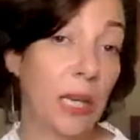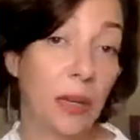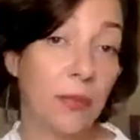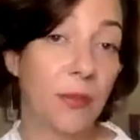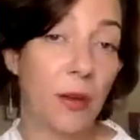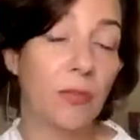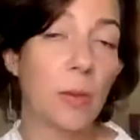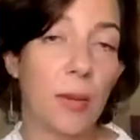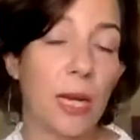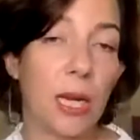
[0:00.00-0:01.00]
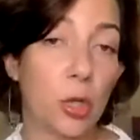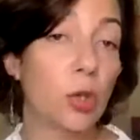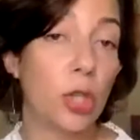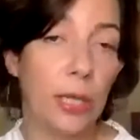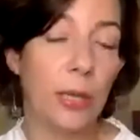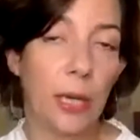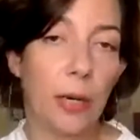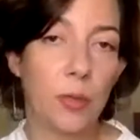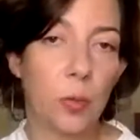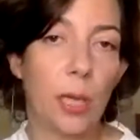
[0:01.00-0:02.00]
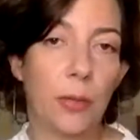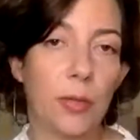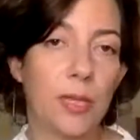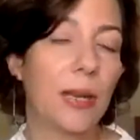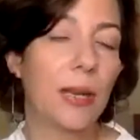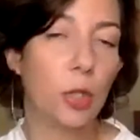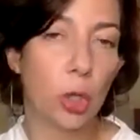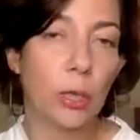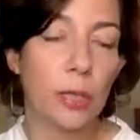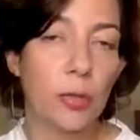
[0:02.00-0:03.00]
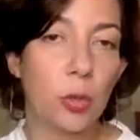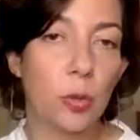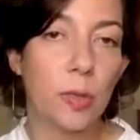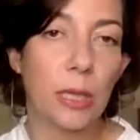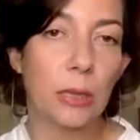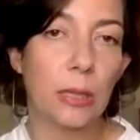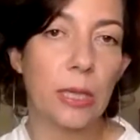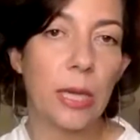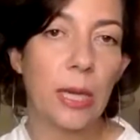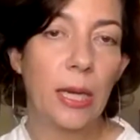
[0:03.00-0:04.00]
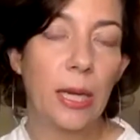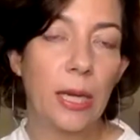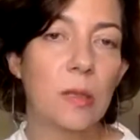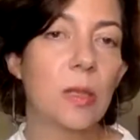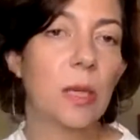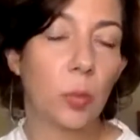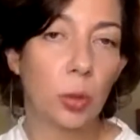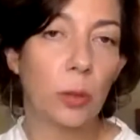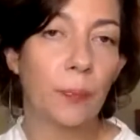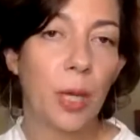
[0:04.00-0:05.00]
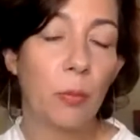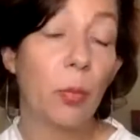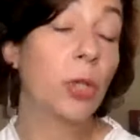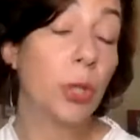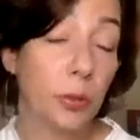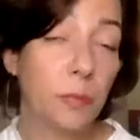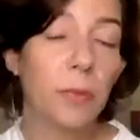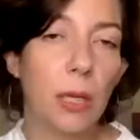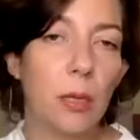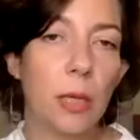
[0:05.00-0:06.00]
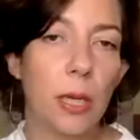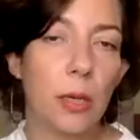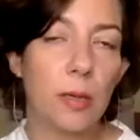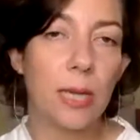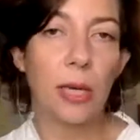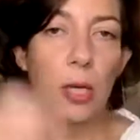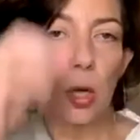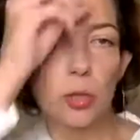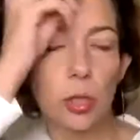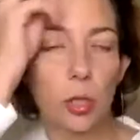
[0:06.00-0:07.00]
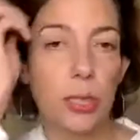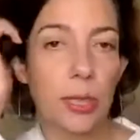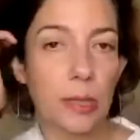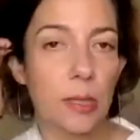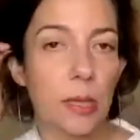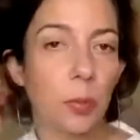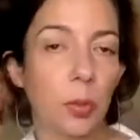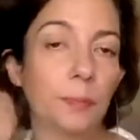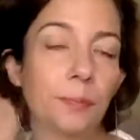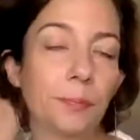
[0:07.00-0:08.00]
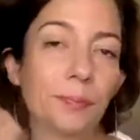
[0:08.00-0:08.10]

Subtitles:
killing of Jamal Khashoggi in there as well, the Saudi journalist who was killed in Istanbul, murdered in a Saudi consulate in Istanbul.